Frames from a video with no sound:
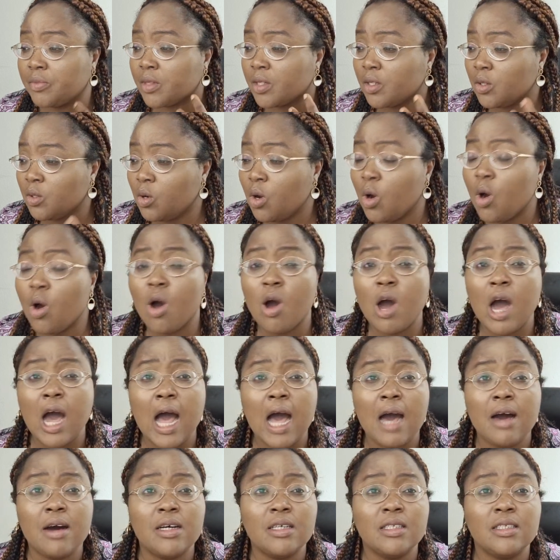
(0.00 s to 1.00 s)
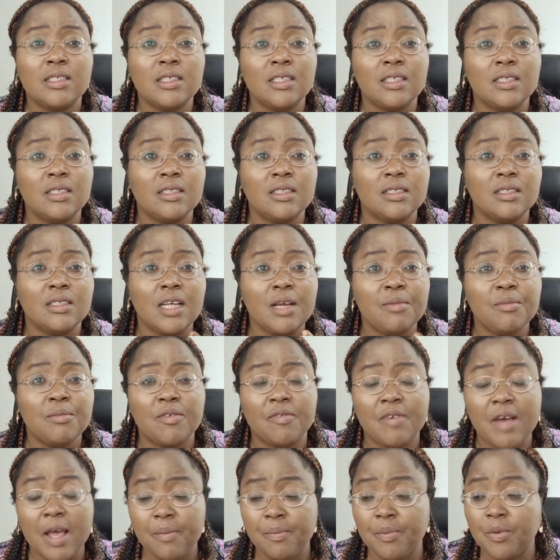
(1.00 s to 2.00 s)
go out in the name
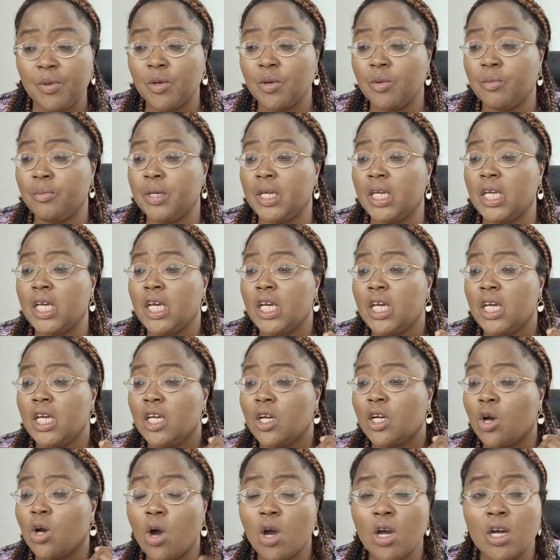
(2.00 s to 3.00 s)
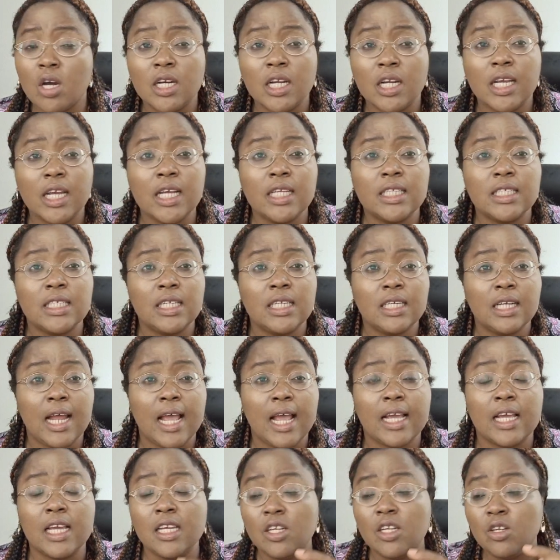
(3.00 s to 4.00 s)
of IPOB, congregate,
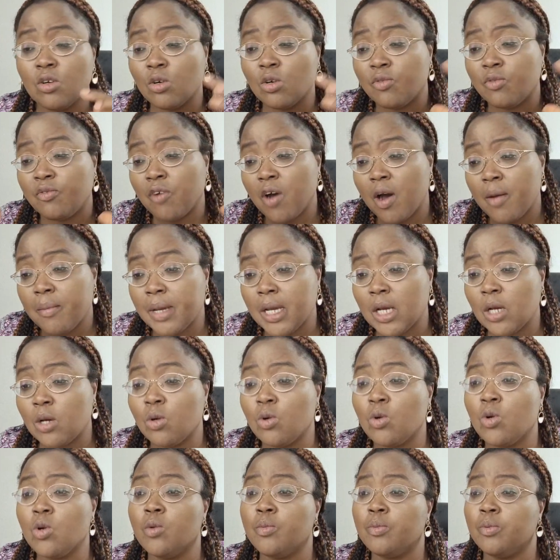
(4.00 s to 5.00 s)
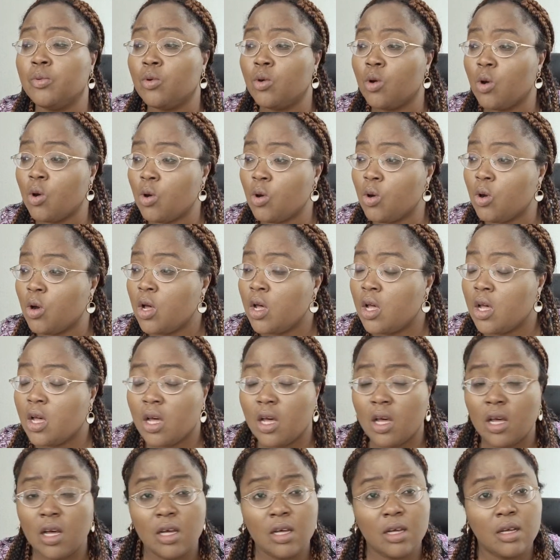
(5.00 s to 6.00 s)
like, form a group, go
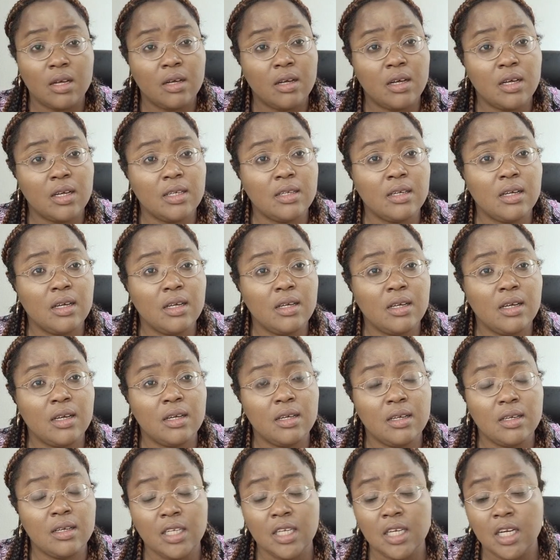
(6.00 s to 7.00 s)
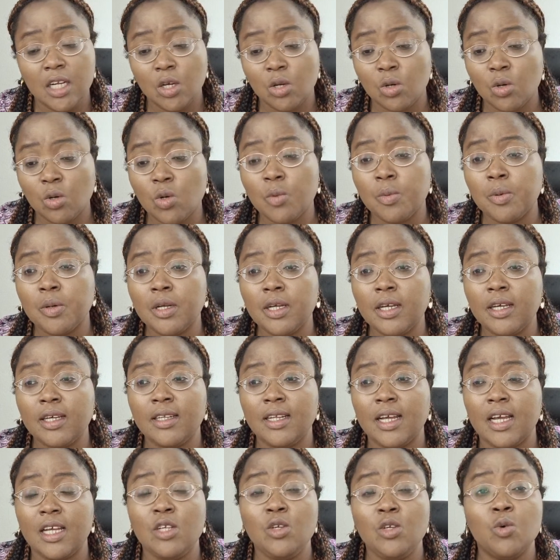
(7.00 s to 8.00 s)
in a group,
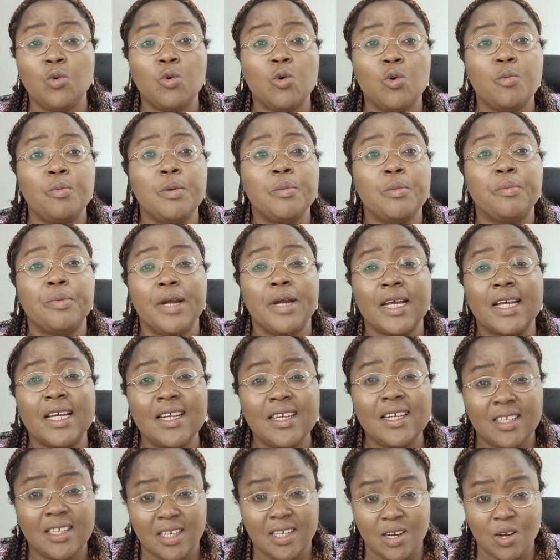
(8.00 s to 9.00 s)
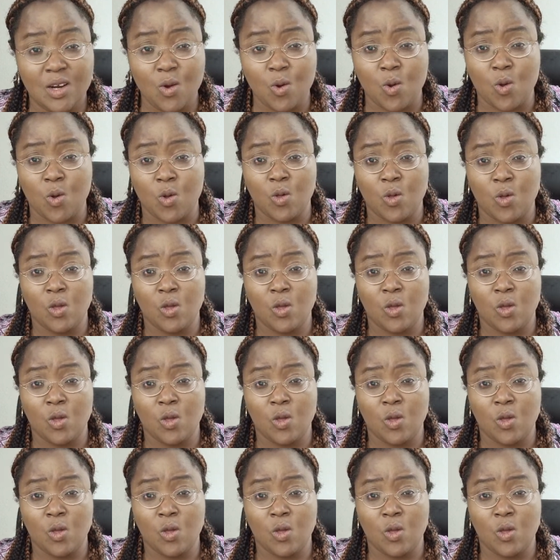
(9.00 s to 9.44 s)
then you will be breaking the law.